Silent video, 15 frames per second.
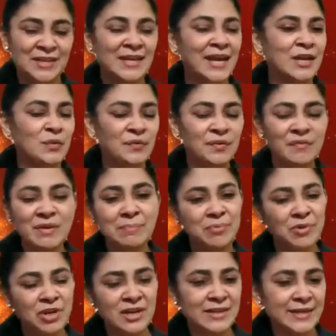And you've given
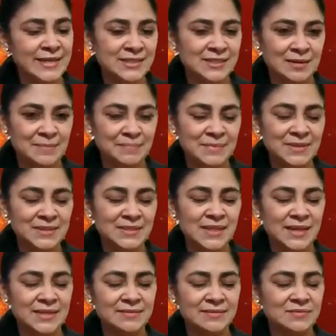brilliant examples
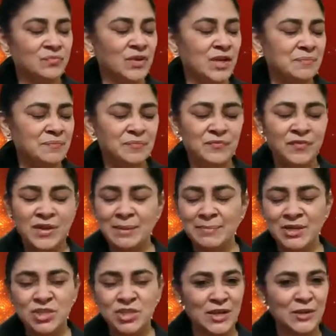and we are very
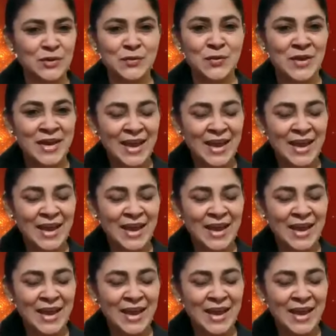much, I know,